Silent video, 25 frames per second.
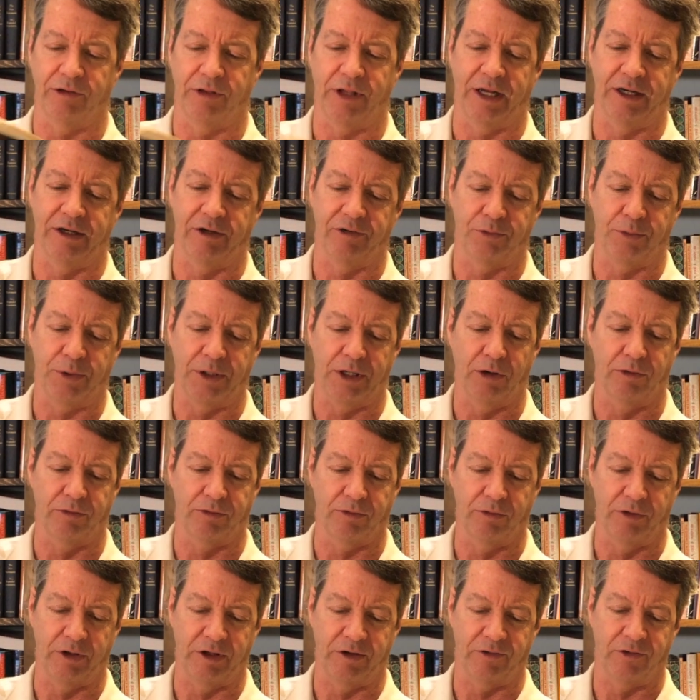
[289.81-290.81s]
that as we go
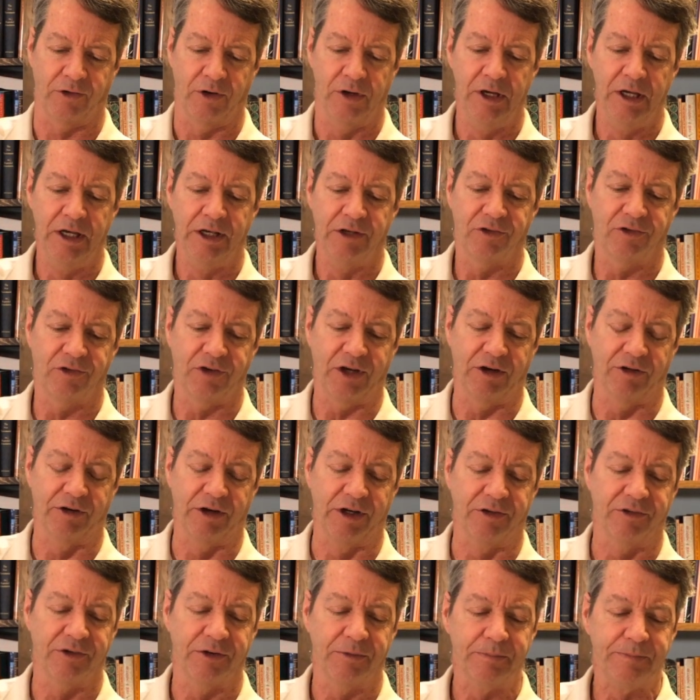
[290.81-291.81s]
through these
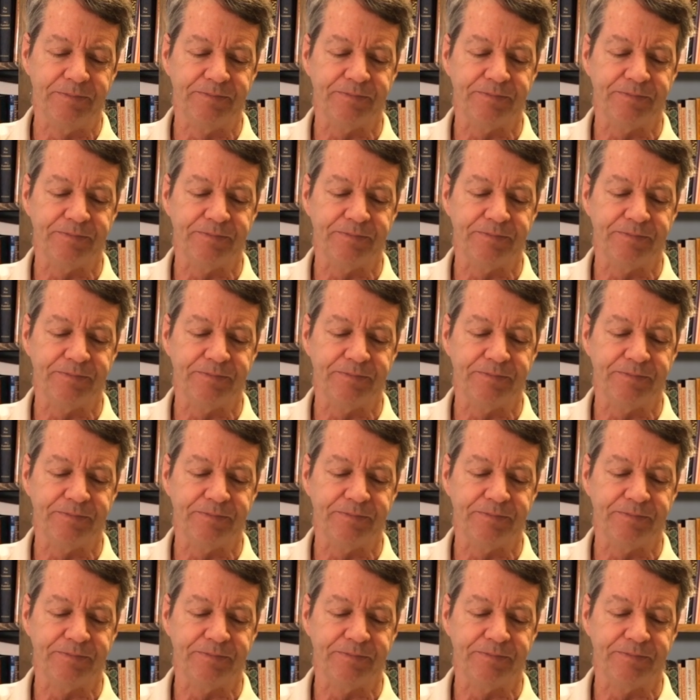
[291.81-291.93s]
series.